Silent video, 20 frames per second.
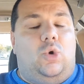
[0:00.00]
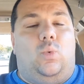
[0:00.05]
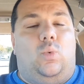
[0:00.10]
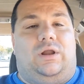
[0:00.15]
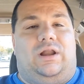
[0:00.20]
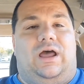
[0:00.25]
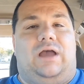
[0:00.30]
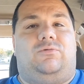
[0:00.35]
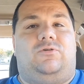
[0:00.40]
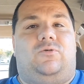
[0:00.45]

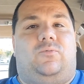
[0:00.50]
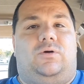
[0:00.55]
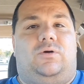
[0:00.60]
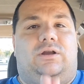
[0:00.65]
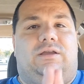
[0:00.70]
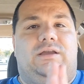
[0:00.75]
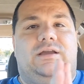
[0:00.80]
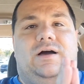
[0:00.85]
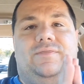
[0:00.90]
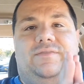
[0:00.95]
When I was
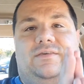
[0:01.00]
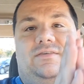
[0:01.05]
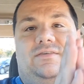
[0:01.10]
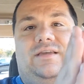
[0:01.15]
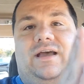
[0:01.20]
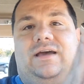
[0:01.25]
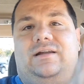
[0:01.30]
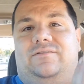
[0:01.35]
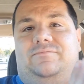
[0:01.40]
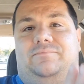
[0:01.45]
working on the
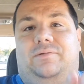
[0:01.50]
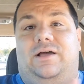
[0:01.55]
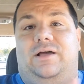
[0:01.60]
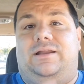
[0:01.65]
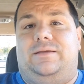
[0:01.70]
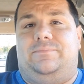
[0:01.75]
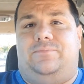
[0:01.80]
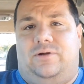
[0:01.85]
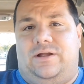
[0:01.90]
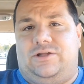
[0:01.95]
set of
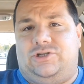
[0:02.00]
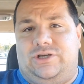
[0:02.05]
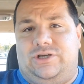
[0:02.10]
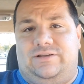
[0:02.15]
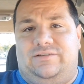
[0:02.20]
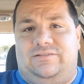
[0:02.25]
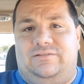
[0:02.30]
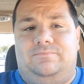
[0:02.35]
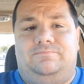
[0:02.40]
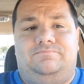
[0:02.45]
Bloody
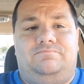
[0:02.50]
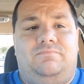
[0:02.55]
Bridget,